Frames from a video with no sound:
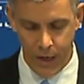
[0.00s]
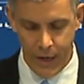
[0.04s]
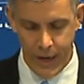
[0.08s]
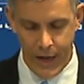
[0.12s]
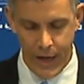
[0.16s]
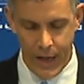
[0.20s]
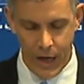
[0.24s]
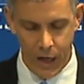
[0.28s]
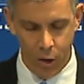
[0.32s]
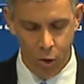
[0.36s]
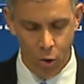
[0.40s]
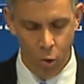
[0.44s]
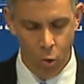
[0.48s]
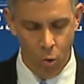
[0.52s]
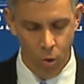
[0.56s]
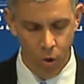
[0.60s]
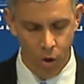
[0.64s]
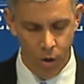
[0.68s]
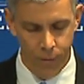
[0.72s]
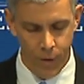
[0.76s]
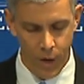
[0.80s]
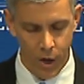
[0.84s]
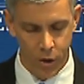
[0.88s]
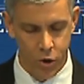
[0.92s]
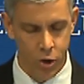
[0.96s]
and a quarter
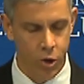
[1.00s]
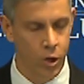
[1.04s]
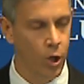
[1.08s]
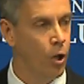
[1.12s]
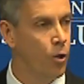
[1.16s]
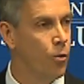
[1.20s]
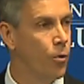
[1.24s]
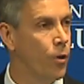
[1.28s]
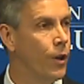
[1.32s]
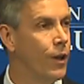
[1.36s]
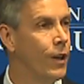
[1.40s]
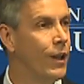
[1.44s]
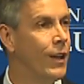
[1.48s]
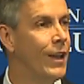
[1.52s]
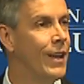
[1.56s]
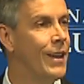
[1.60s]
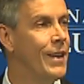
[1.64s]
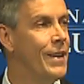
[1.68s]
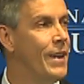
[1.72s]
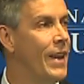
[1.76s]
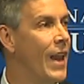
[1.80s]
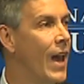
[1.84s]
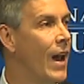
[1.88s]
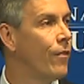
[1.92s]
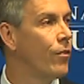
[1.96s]
of our children
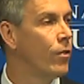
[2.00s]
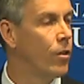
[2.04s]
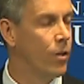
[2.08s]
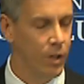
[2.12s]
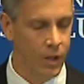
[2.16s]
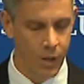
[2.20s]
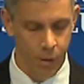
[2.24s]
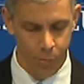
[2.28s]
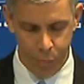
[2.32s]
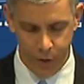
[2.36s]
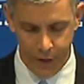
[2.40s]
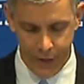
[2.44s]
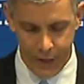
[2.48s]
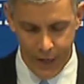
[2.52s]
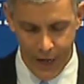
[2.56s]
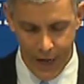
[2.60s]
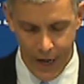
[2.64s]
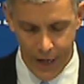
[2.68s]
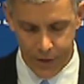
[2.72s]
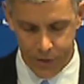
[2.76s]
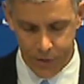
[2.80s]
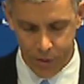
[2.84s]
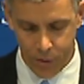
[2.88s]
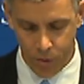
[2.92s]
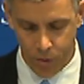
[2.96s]
never complete high
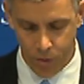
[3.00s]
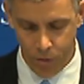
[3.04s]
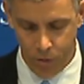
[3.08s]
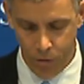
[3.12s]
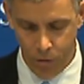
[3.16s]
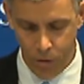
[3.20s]
school.